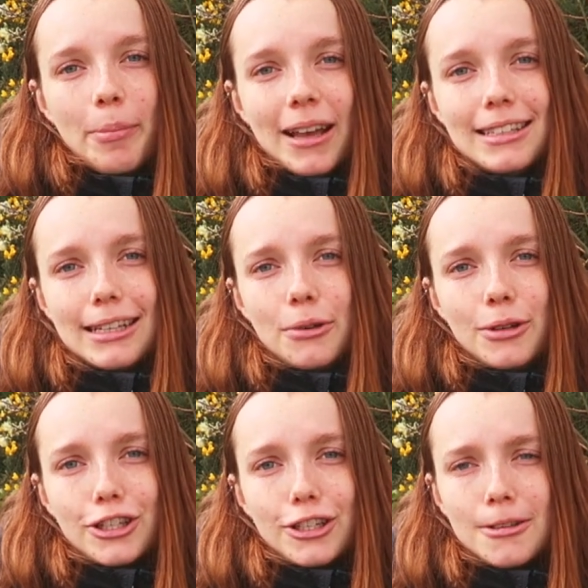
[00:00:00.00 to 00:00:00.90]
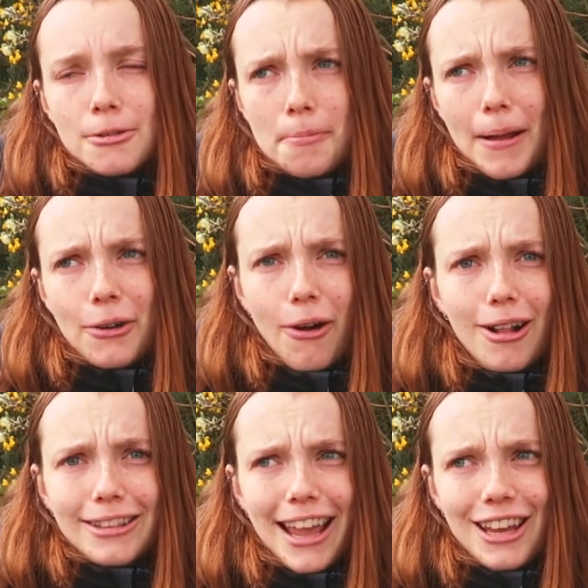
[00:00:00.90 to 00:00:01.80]
Basically, we just spent
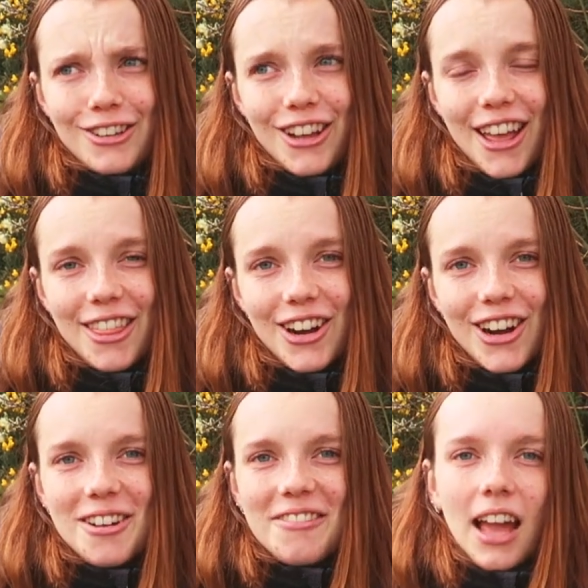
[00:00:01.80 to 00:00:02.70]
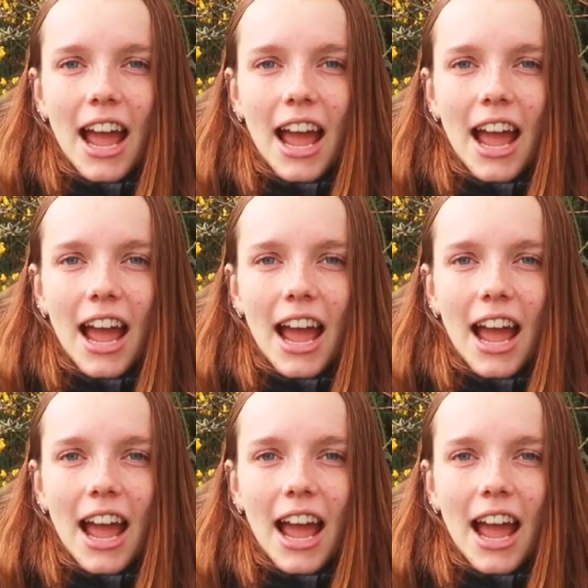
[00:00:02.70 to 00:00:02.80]
all day together.